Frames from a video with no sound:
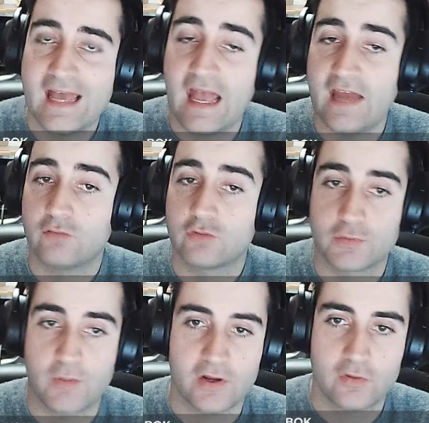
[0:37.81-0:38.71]
and it
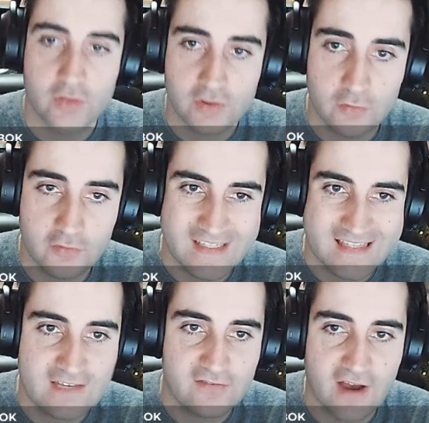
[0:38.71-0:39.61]
responded with the move
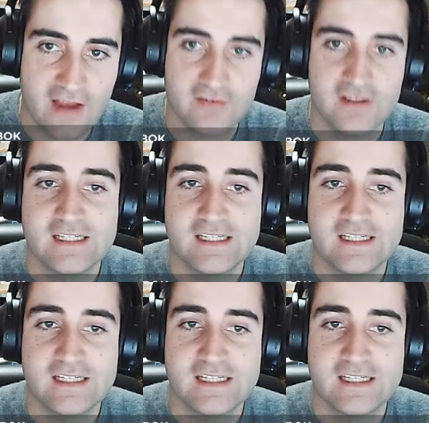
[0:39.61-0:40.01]
d5,